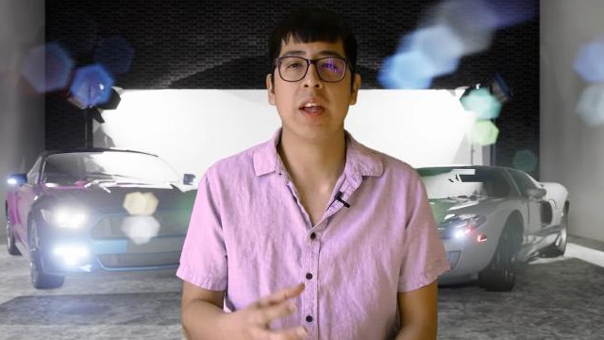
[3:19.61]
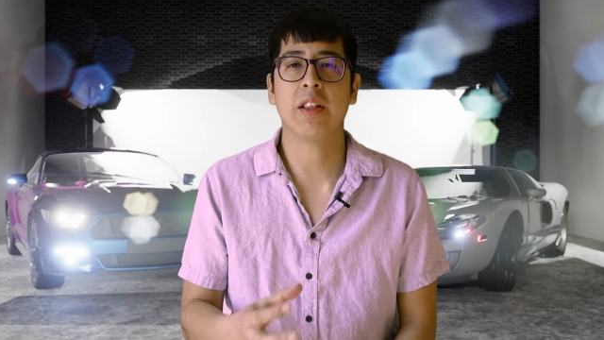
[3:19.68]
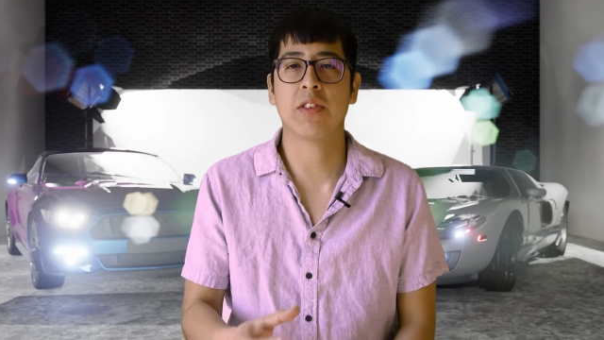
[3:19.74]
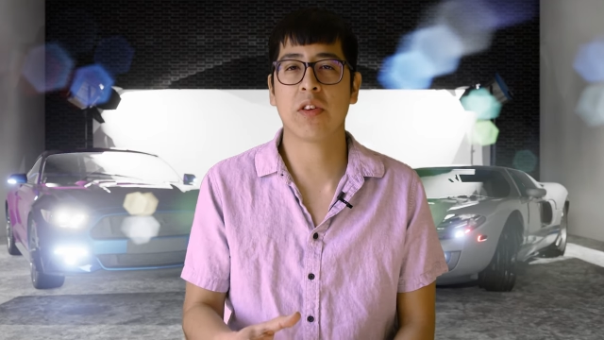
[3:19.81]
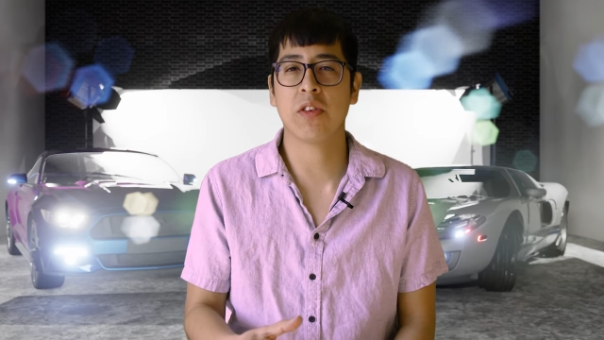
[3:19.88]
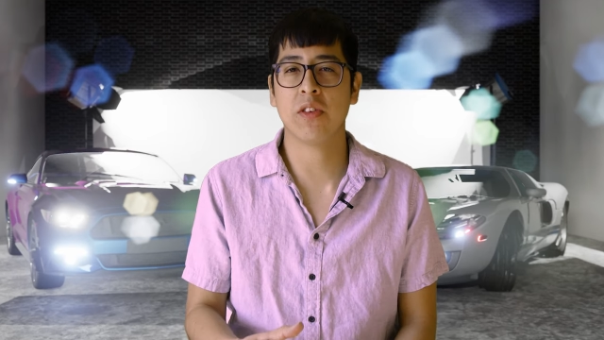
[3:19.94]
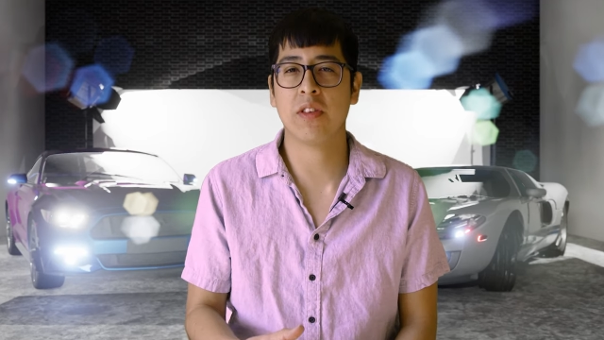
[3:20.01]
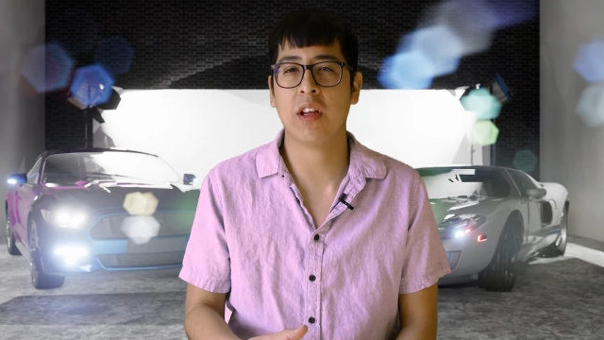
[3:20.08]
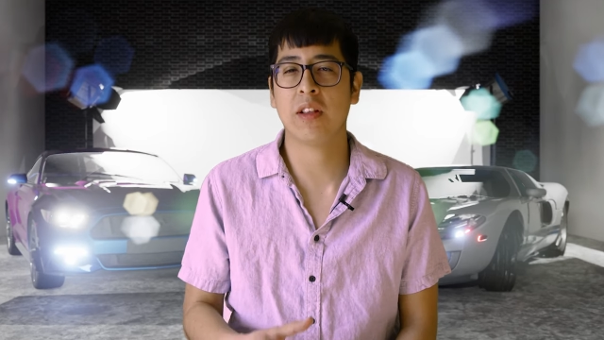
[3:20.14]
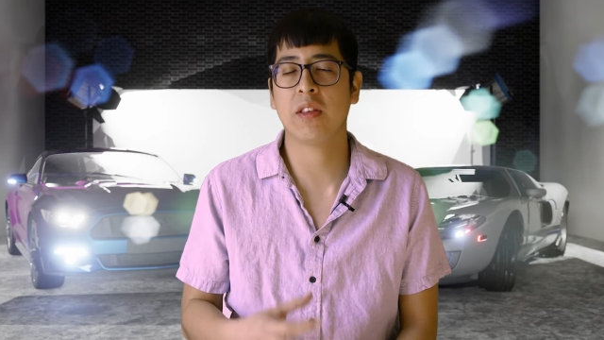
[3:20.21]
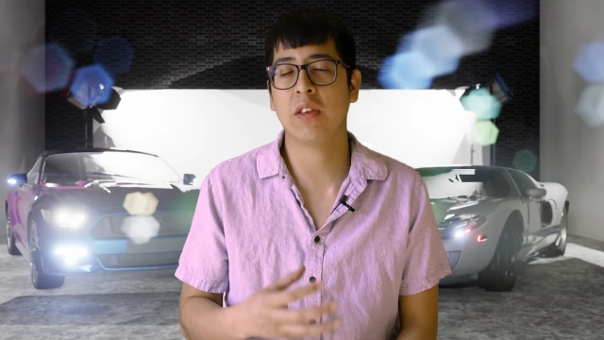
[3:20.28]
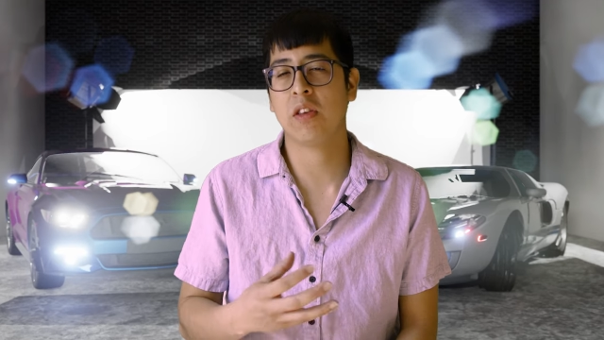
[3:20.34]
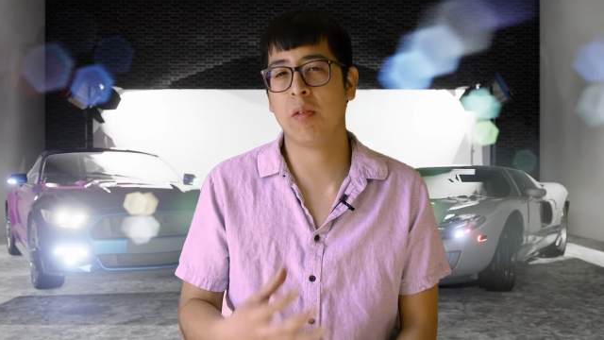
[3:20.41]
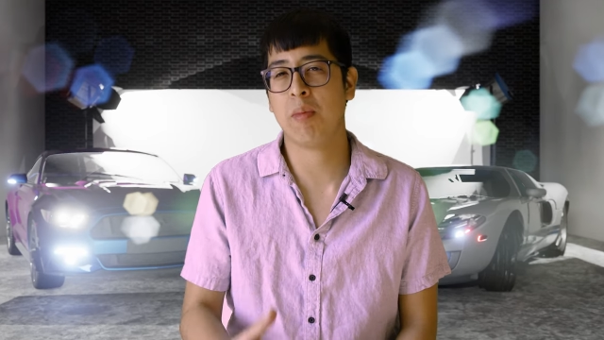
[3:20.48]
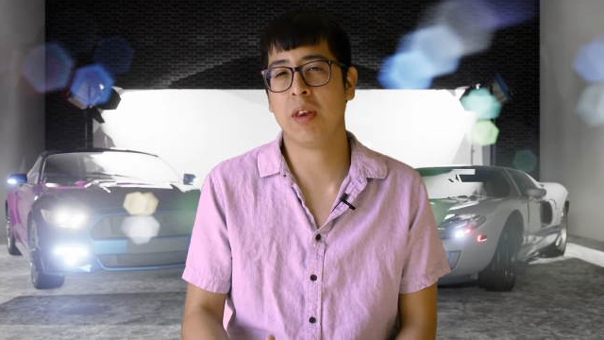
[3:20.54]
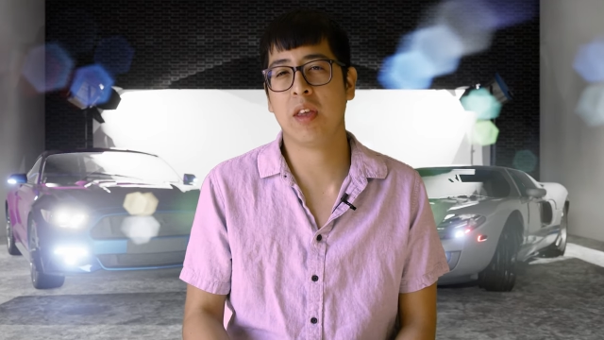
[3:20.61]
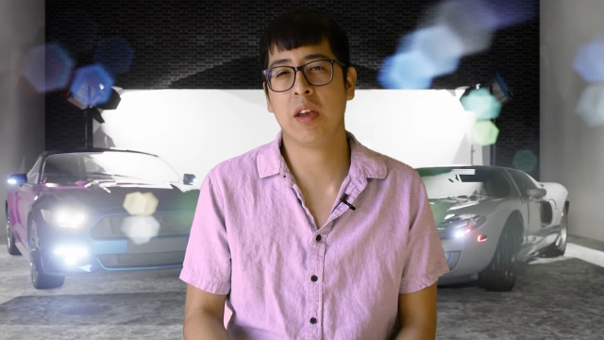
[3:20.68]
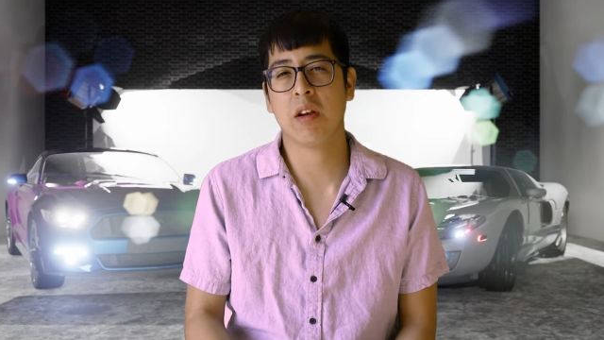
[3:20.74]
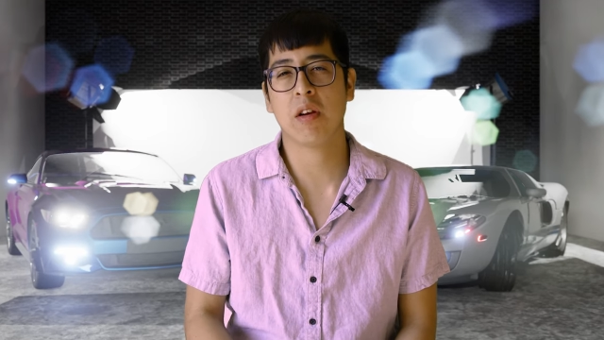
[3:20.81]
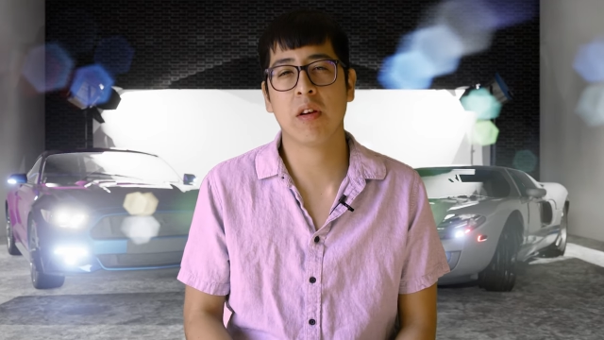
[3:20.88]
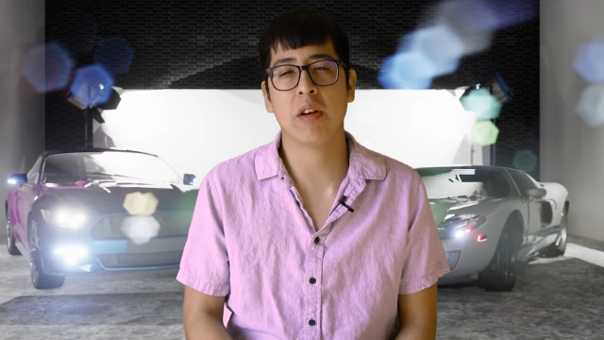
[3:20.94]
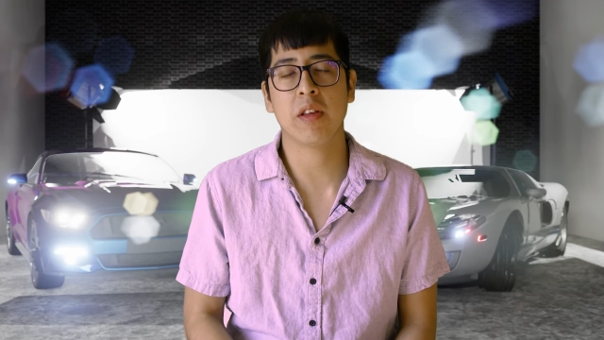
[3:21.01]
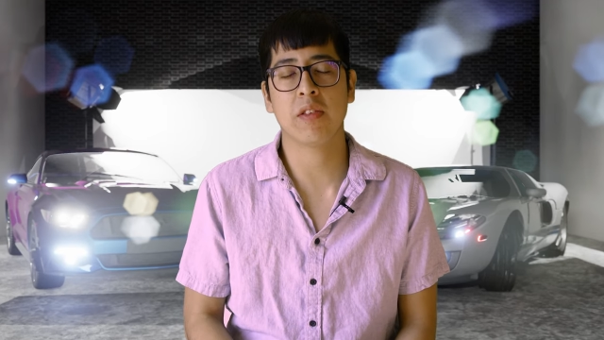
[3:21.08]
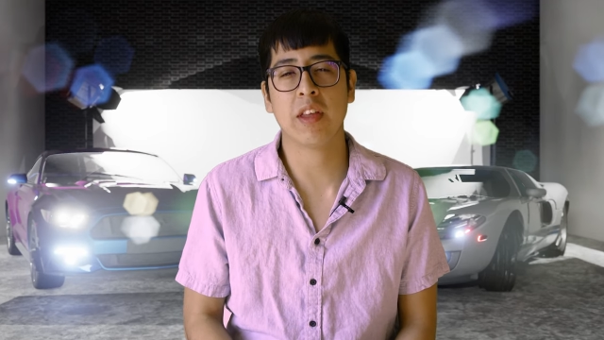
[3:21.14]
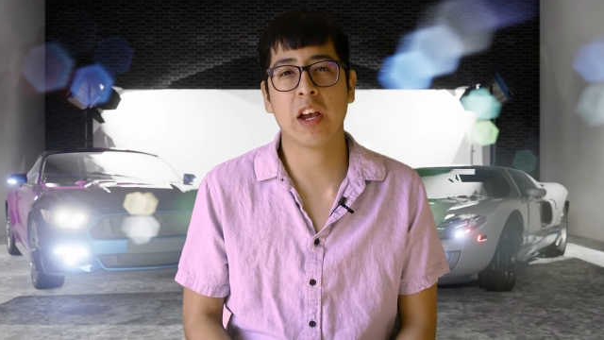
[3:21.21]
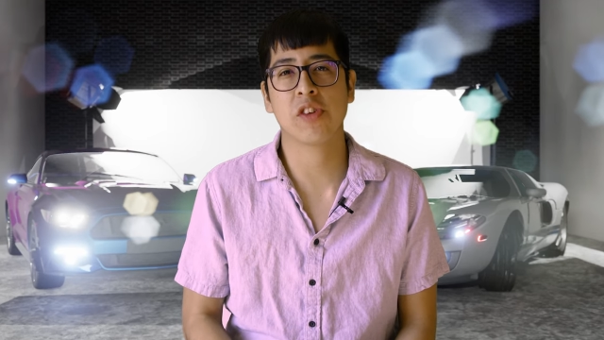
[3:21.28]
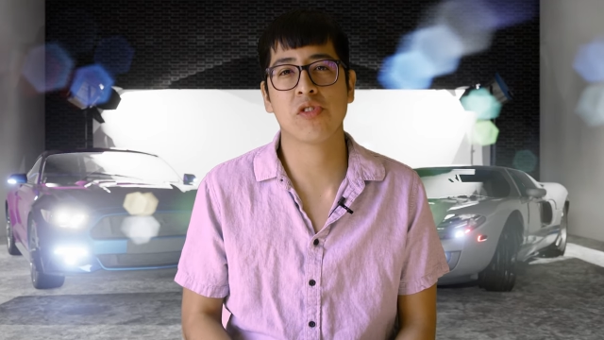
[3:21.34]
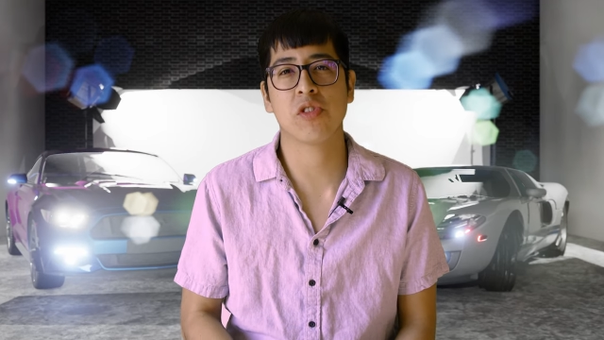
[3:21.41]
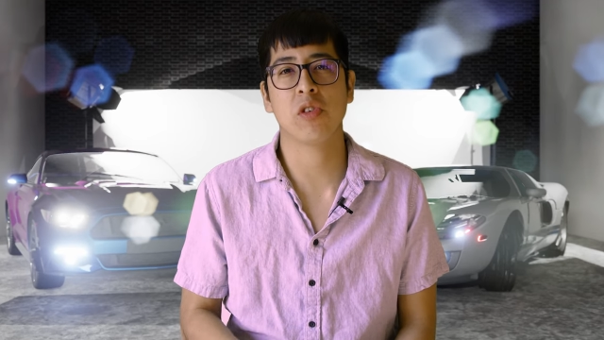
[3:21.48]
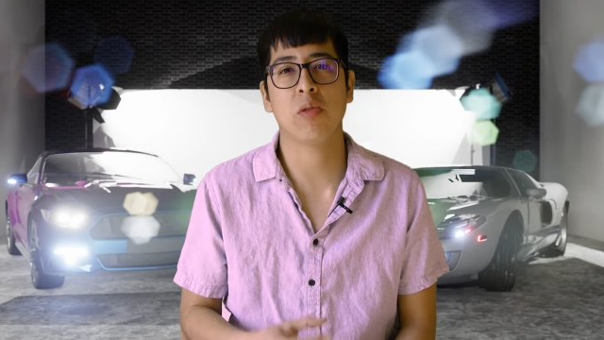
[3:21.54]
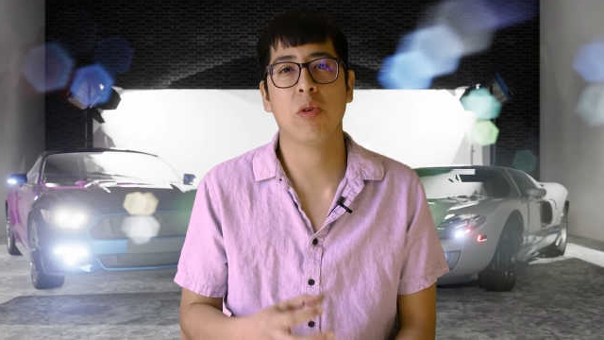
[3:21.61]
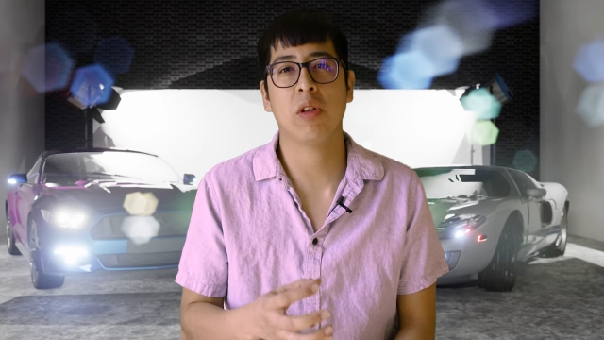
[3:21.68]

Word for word: It turns out the human ear is actually